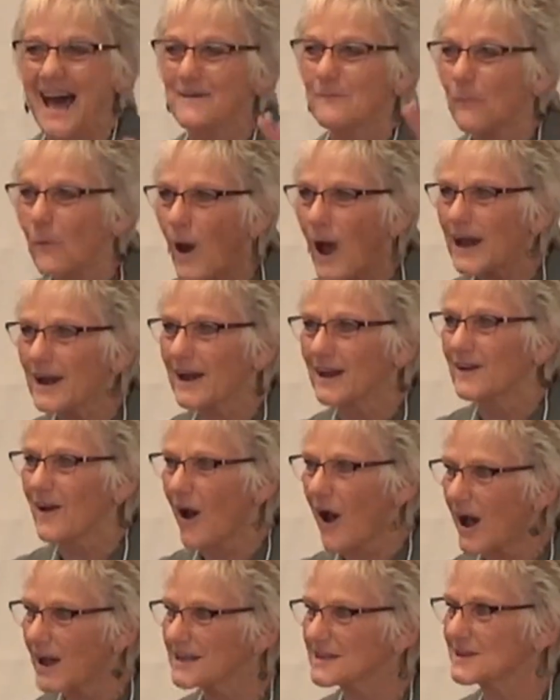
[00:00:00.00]
What an
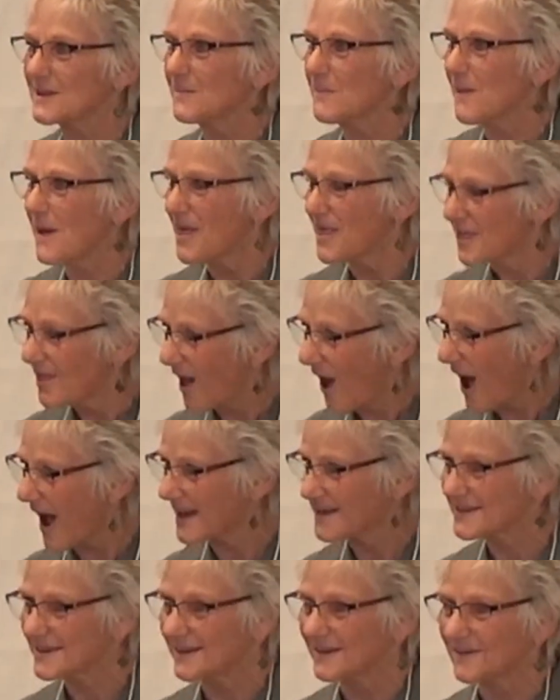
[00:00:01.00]
awesome
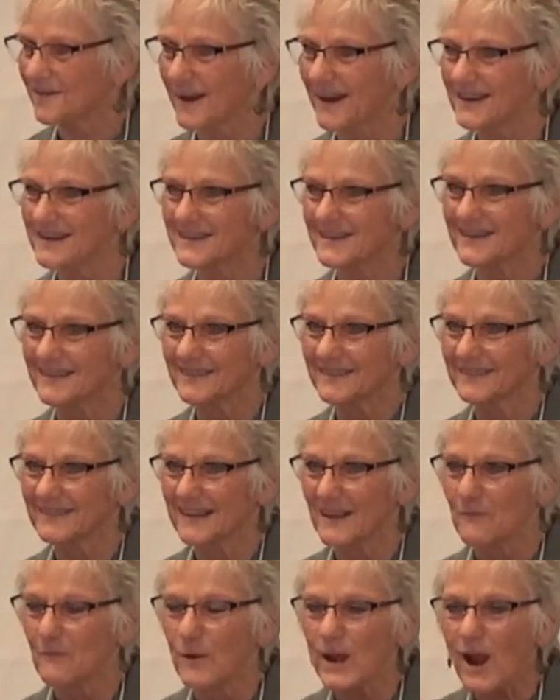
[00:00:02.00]
thought. Right?
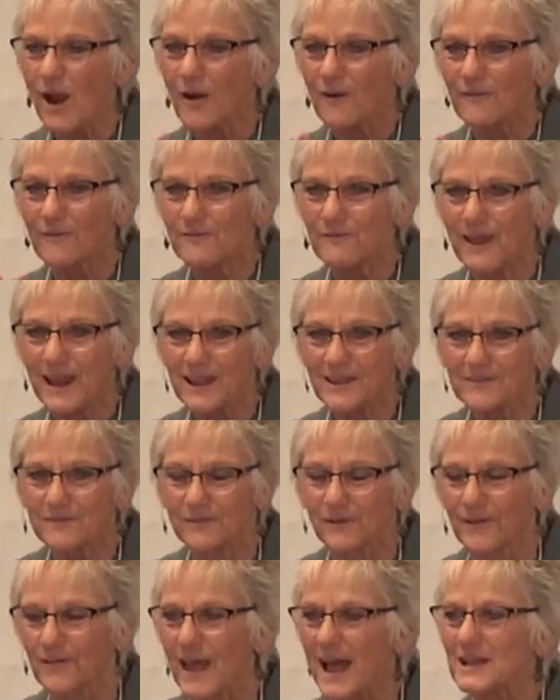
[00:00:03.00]
We are
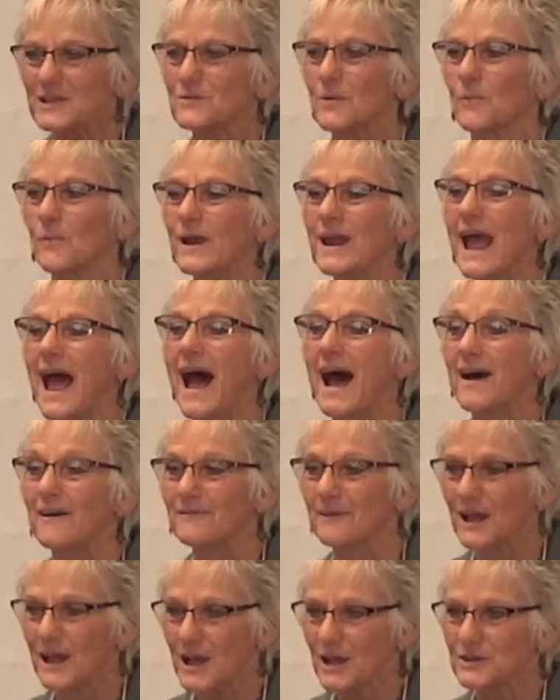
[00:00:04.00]
faithful. That's what we
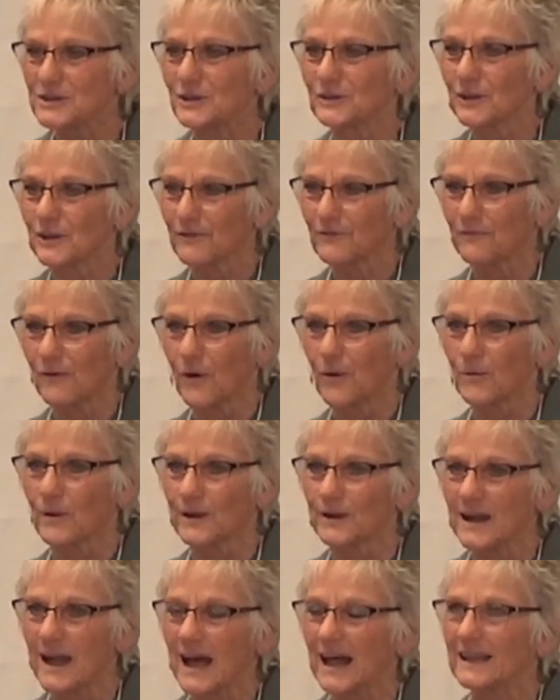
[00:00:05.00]
have to look
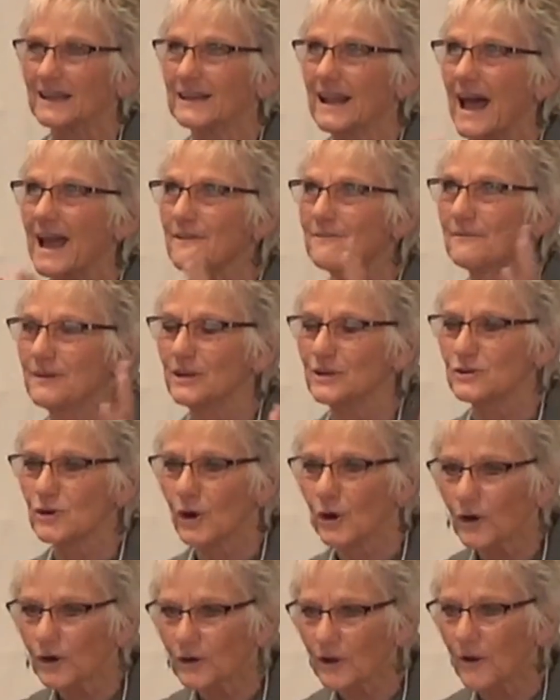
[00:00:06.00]
forward. Life
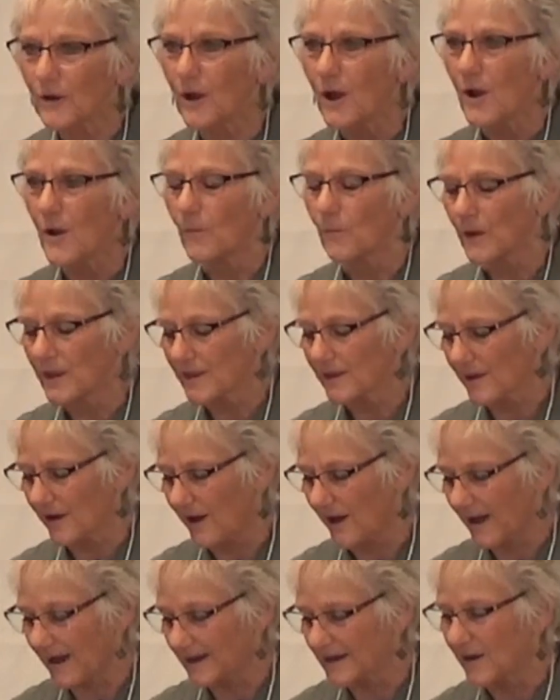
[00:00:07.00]
eternal with
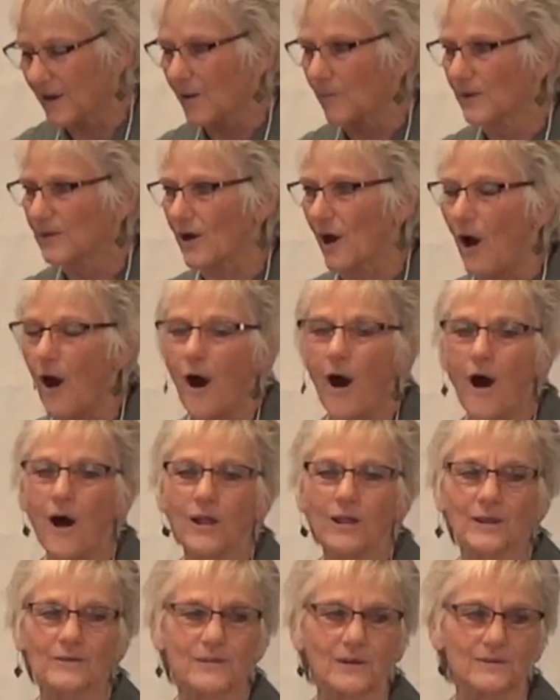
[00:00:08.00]
God, with
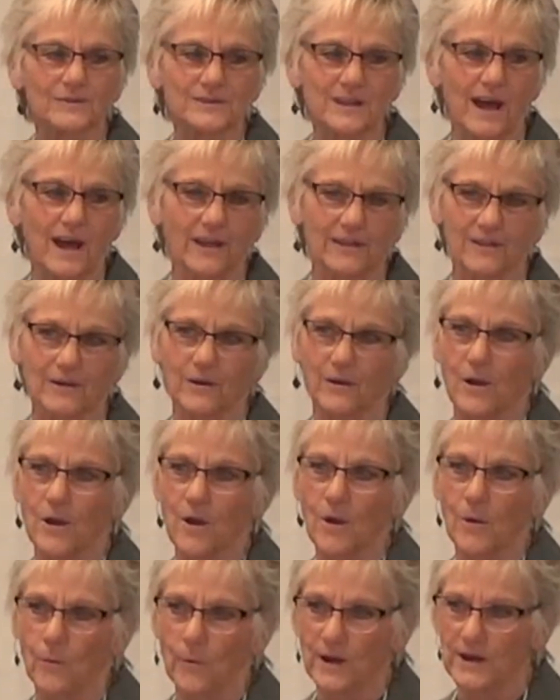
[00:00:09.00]
all of those other
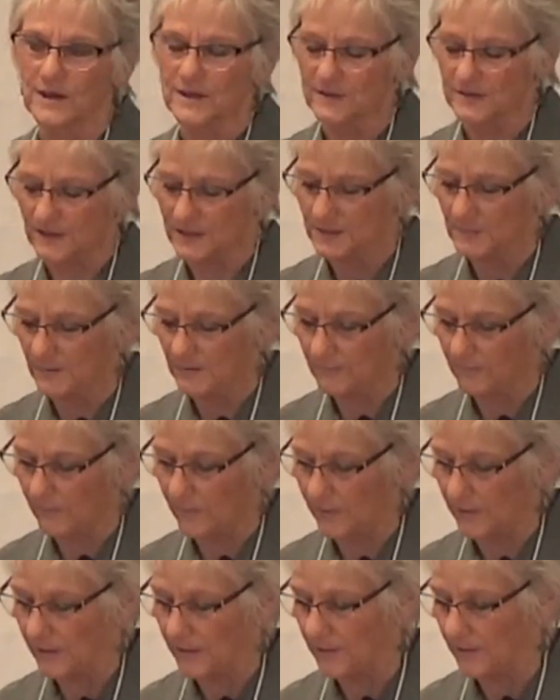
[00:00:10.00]
witnesses
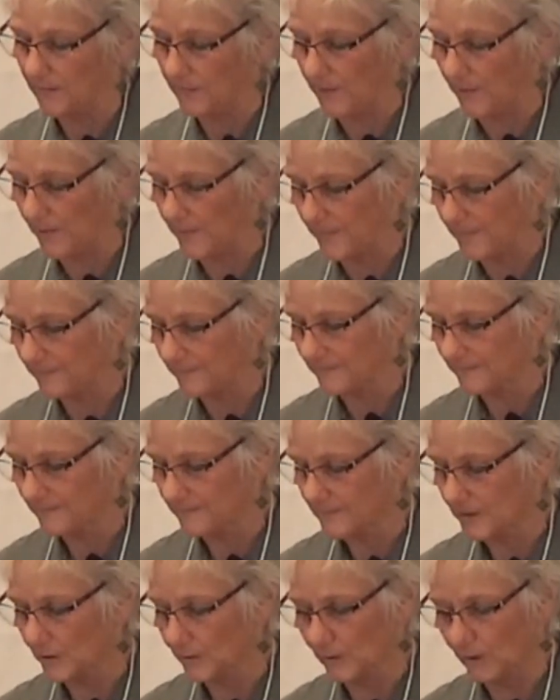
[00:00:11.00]
before the throne.
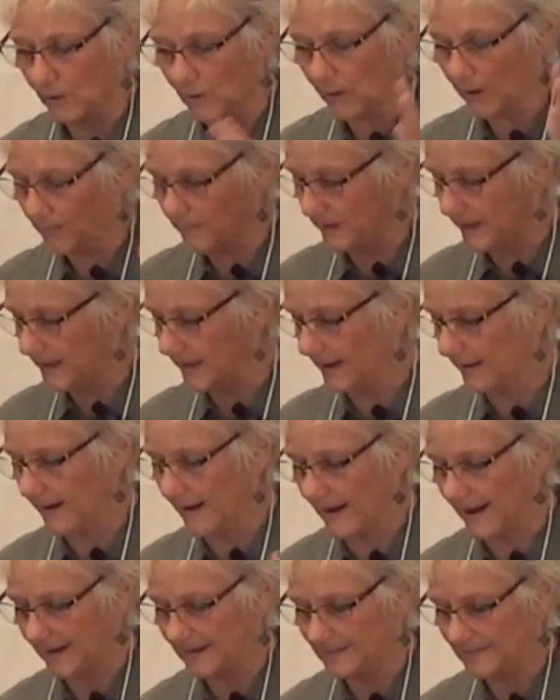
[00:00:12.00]
Glory be to
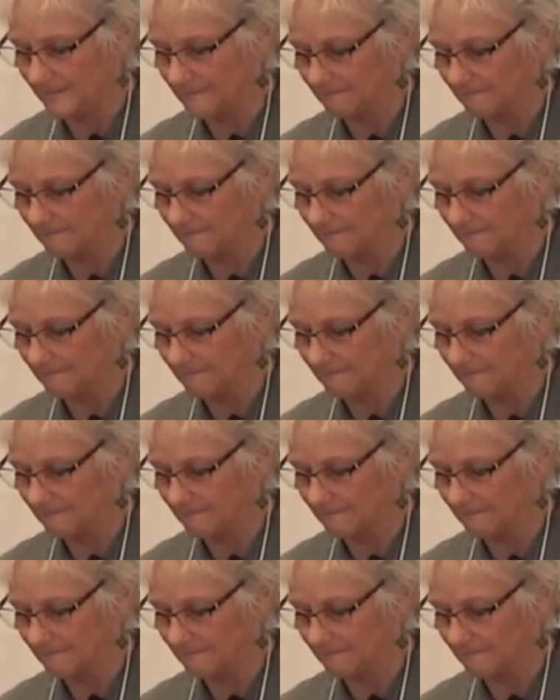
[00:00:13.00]
God.